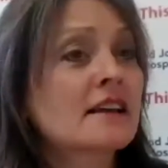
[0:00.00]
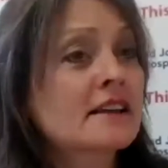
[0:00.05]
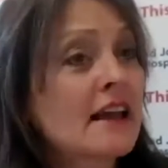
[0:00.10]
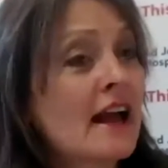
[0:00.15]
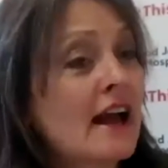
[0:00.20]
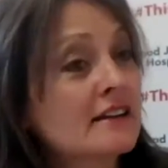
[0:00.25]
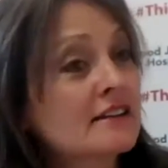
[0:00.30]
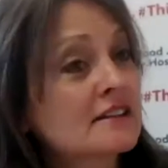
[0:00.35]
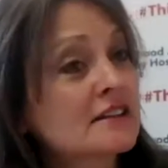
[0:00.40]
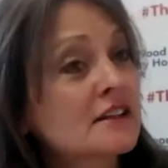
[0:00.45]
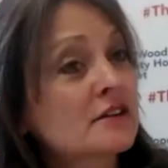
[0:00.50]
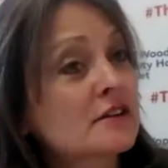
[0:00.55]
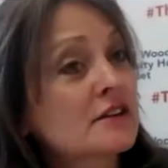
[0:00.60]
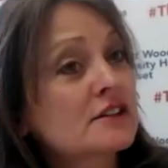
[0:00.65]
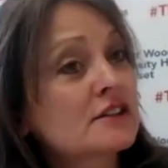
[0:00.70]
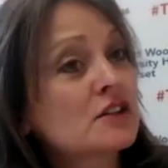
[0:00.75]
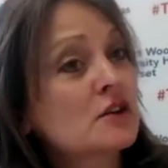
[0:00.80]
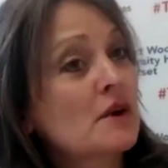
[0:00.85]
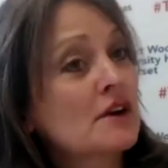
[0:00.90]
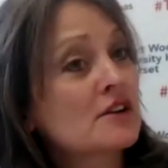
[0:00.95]
Yes, there
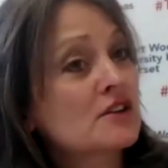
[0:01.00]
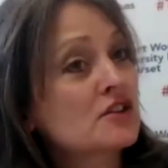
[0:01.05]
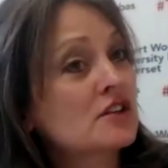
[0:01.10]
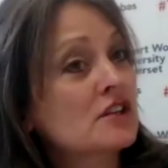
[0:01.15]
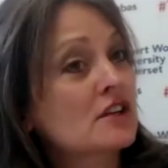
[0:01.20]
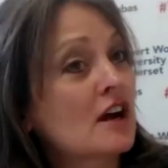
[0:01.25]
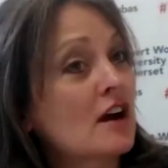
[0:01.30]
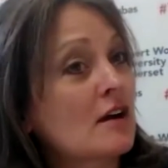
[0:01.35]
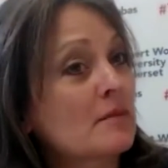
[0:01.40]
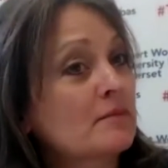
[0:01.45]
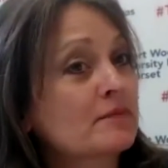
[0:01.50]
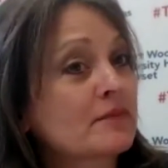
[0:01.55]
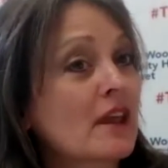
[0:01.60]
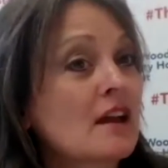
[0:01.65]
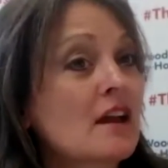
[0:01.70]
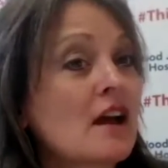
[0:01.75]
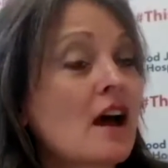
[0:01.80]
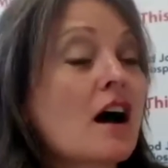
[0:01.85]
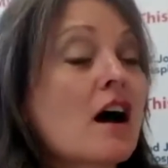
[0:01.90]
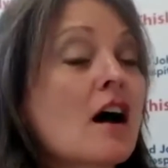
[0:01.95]
is a question up.
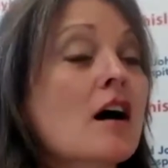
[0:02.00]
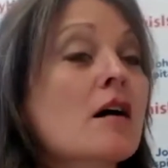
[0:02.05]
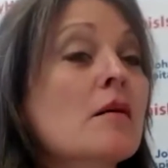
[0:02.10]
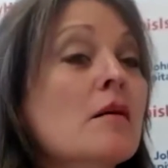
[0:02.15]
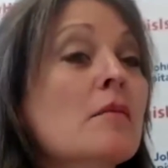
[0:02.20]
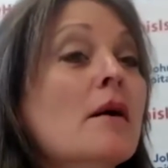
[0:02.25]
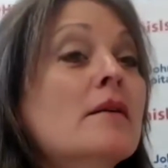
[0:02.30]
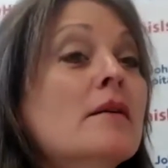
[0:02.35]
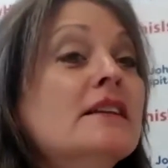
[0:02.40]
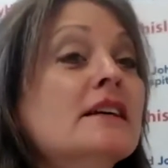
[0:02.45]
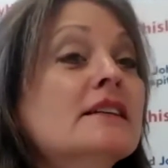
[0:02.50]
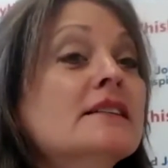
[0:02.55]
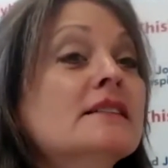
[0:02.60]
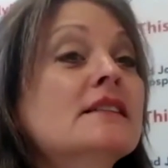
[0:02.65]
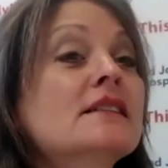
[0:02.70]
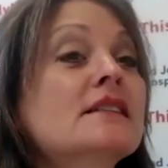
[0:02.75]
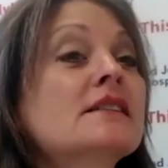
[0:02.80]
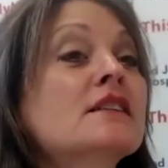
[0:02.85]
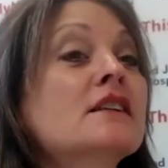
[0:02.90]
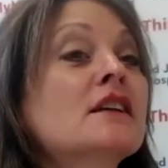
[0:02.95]
Does
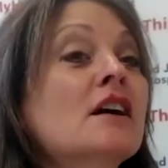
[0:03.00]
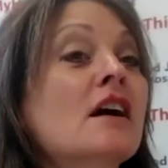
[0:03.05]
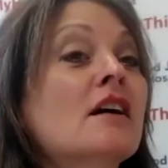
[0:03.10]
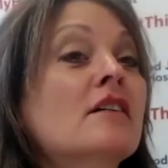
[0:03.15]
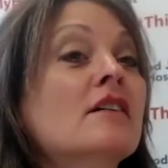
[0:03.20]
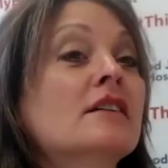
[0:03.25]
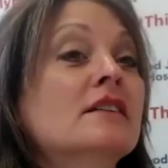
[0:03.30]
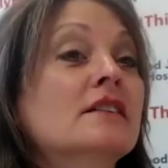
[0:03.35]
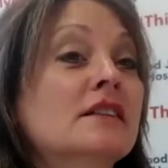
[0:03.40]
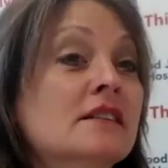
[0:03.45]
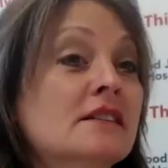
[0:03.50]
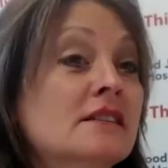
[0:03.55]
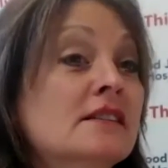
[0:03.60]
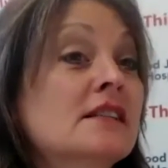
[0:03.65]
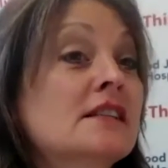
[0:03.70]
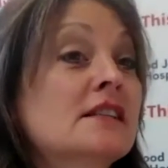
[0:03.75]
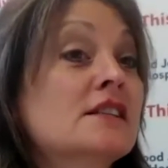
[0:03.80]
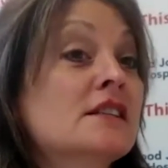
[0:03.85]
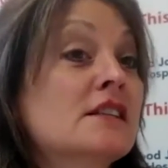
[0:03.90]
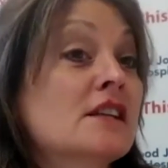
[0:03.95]

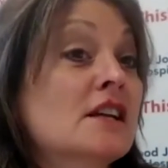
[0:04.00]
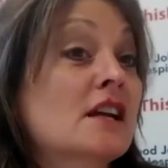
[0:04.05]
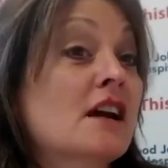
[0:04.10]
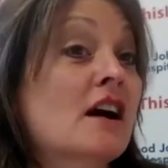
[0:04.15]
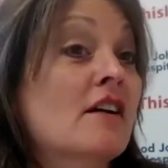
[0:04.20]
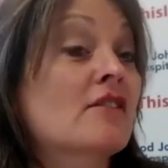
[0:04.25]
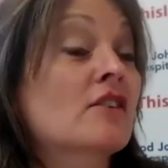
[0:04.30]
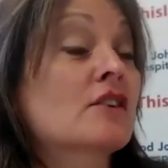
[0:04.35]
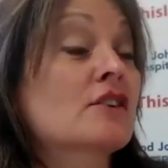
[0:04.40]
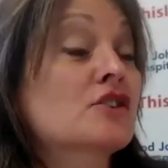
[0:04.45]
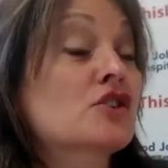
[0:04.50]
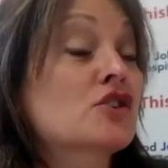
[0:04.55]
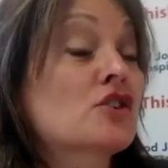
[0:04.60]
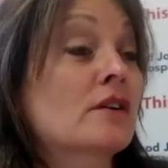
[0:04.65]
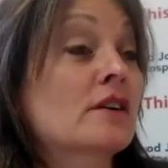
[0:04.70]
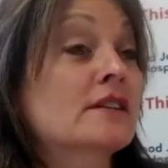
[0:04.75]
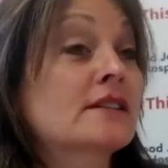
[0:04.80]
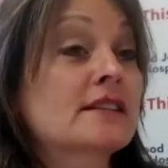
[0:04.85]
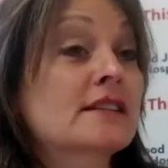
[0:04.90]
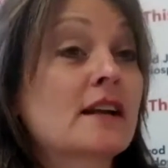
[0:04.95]
this cover
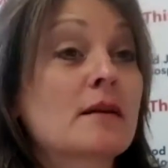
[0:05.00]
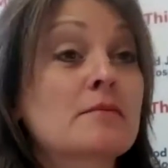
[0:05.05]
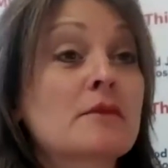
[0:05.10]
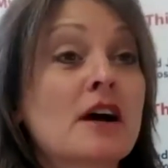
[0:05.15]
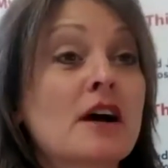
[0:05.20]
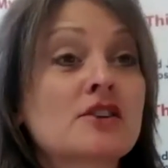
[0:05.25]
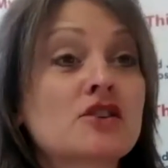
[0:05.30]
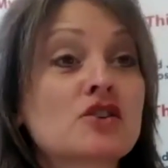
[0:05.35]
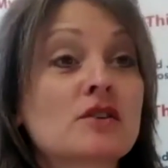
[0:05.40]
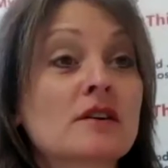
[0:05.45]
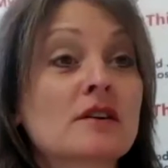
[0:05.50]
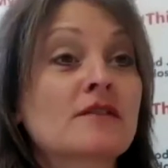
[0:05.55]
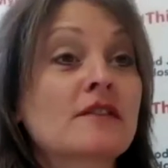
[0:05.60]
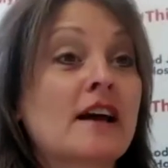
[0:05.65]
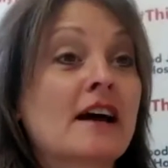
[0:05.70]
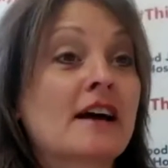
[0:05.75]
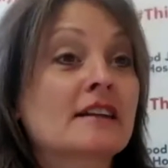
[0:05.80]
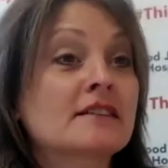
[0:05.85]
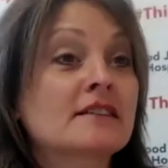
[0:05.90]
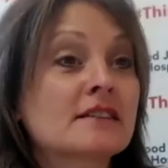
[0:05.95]
insurance? And I'm not sure if
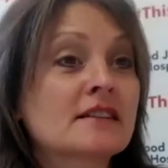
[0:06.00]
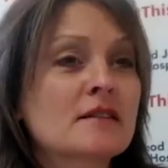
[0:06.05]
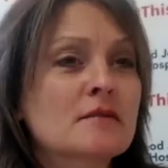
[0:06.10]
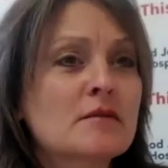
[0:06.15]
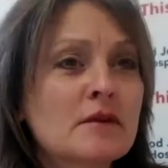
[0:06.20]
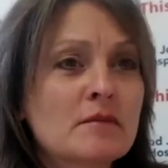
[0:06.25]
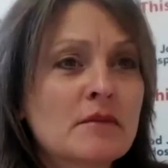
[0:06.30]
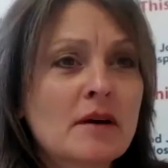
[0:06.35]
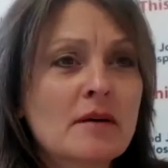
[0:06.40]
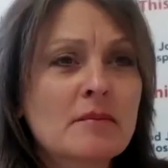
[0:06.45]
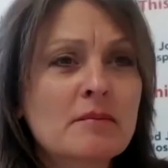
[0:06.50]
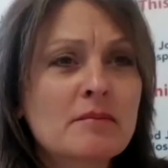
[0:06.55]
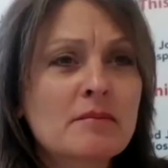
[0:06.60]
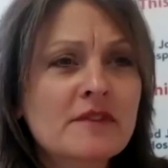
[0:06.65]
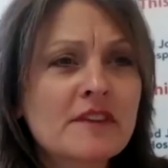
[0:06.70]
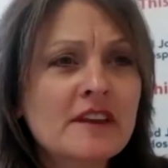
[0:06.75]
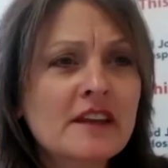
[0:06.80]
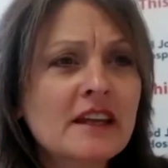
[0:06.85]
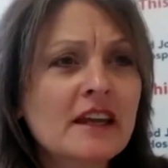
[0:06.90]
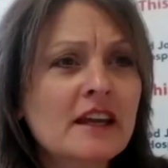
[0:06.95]
that's, I'm
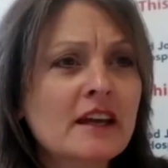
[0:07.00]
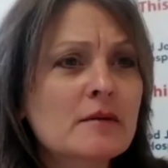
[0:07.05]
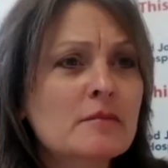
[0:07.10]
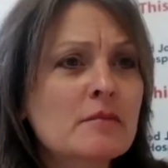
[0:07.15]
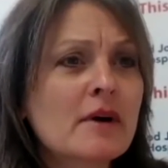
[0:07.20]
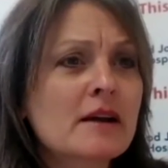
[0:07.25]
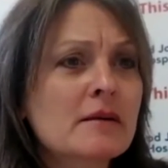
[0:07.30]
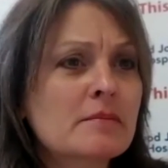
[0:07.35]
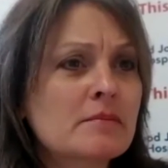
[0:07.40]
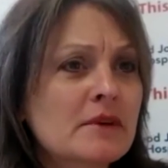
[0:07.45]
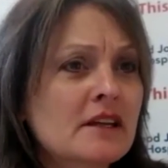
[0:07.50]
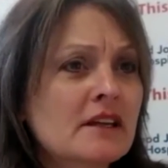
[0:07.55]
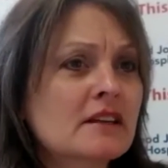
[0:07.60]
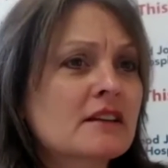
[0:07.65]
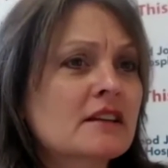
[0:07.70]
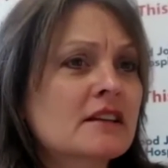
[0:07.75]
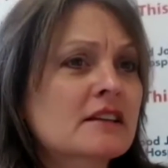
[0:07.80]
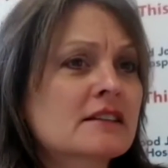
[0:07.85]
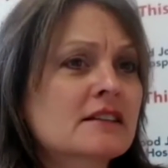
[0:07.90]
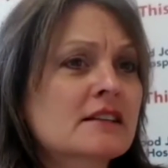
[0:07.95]
thinking it might be
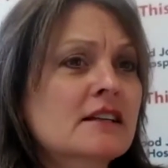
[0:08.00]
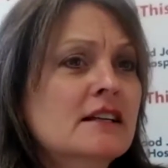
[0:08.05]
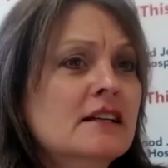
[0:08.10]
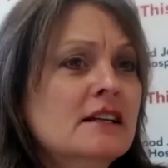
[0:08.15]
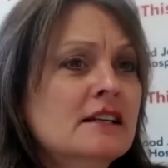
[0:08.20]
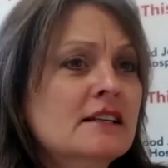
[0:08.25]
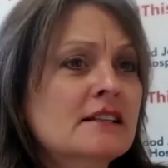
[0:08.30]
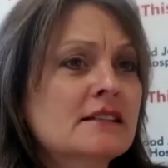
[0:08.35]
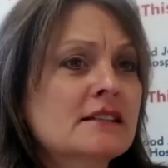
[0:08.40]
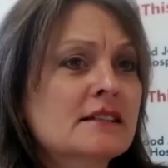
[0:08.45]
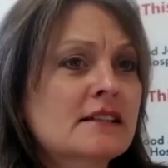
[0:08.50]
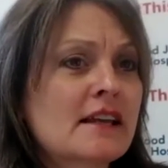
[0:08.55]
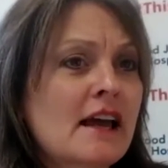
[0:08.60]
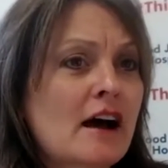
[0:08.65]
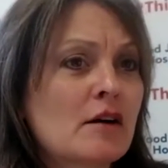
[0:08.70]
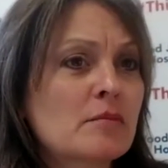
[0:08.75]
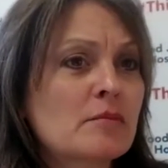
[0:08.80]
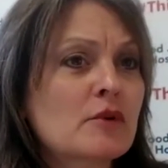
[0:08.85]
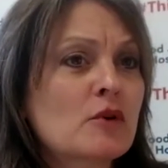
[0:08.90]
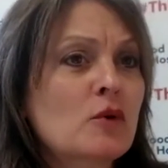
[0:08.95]
the
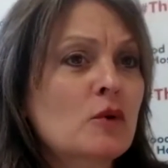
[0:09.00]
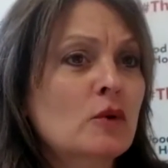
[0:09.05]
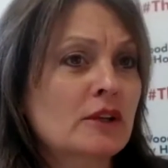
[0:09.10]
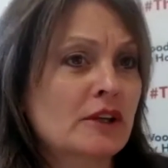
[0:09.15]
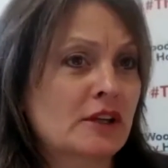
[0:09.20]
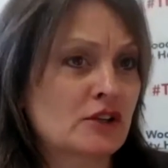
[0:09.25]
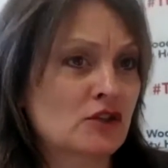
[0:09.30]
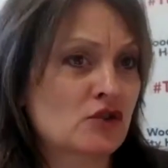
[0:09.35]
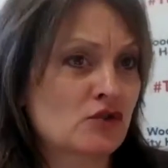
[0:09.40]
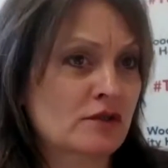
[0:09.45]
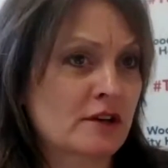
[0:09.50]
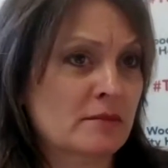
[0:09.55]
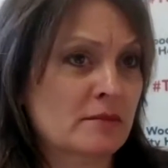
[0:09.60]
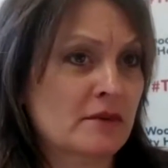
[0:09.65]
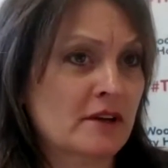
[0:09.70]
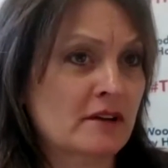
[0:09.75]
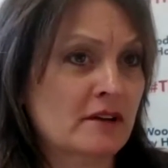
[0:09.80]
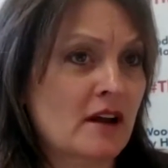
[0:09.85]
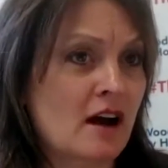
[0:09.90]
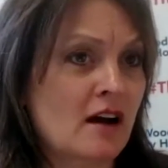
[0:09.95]
scalp cooling
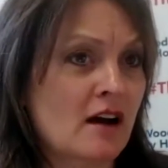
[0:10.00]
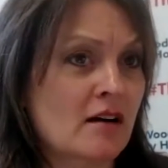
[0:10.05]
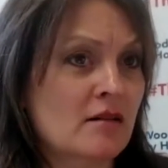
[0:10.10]
treatment.